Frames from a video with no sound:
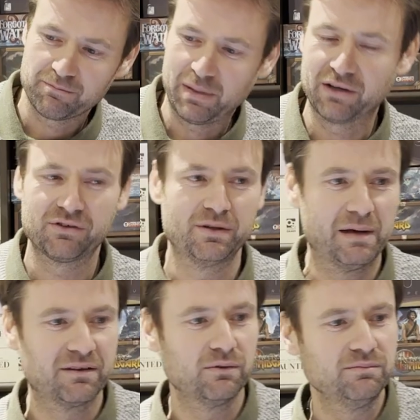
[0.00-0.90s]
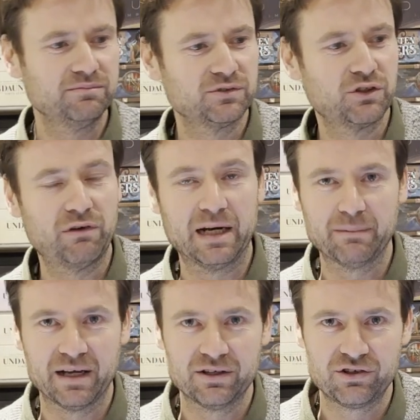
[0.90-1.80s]
Pedal to the Metal, to
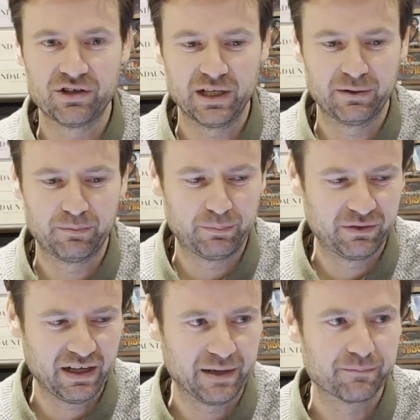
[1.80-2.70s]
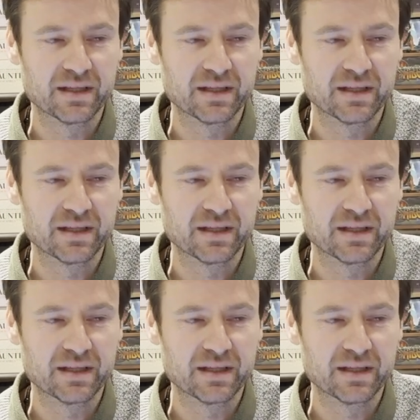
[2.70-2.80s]
Rallyman GT.